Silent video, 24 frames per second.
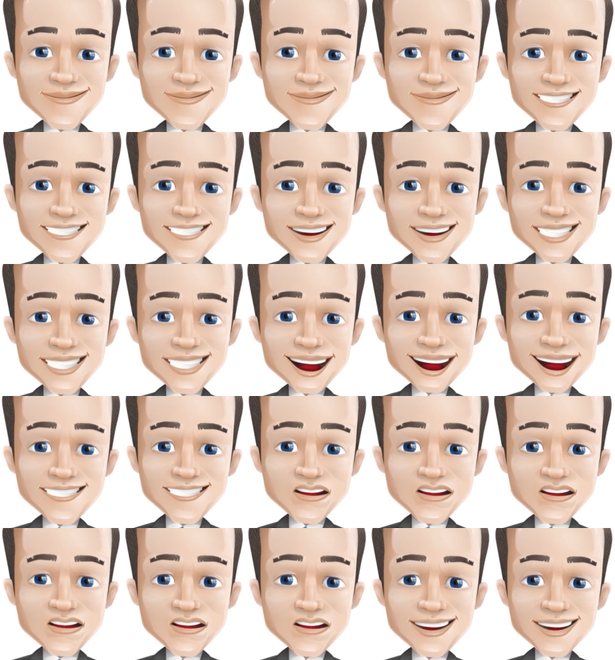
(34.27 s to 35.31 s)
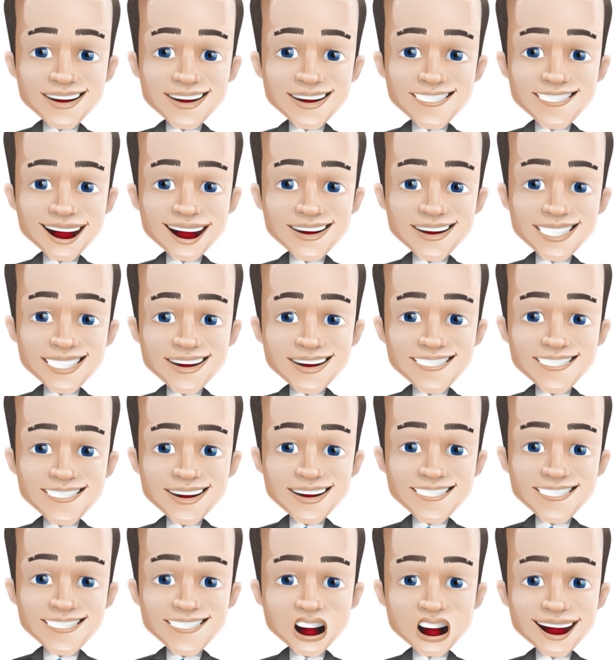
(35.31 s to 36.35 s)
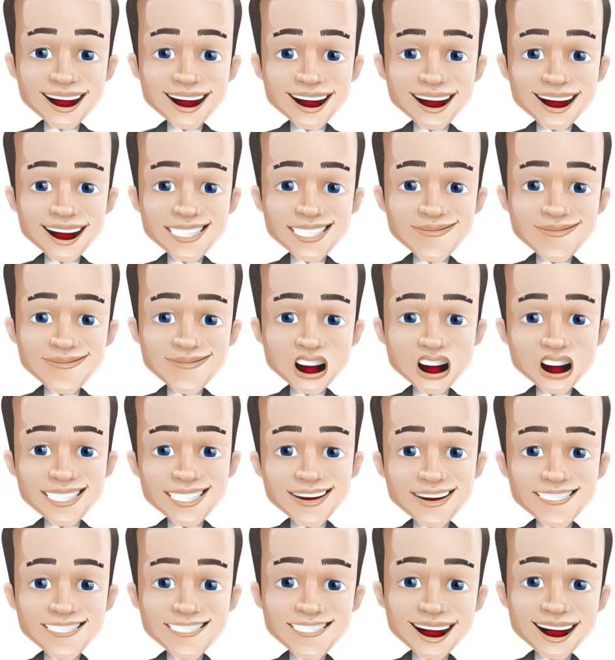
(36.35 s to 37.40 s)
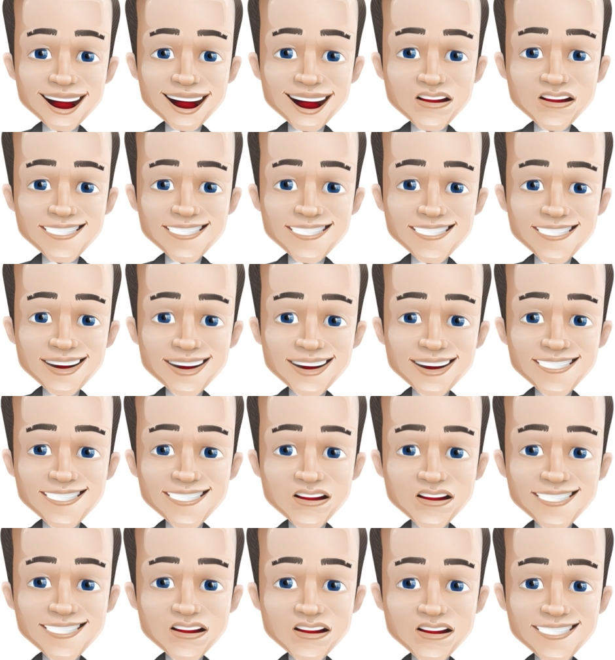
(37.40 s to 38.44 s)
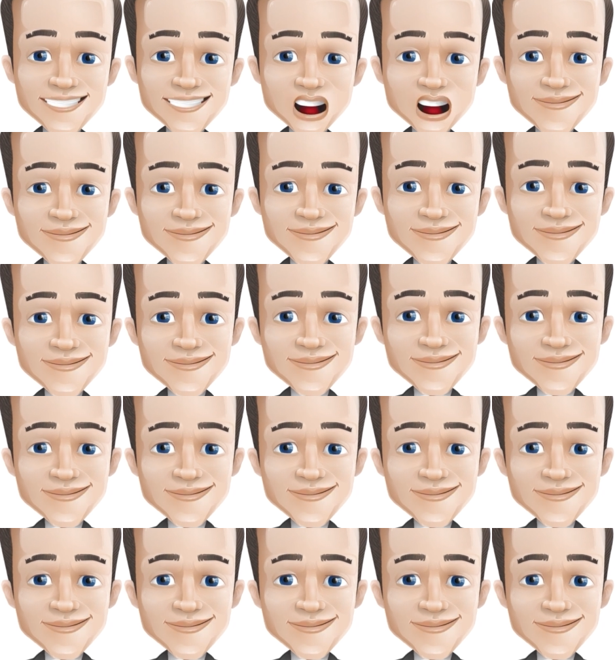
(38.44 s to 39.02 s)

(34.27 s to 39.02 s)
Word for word: to place many trades is required for this strategy to be successful.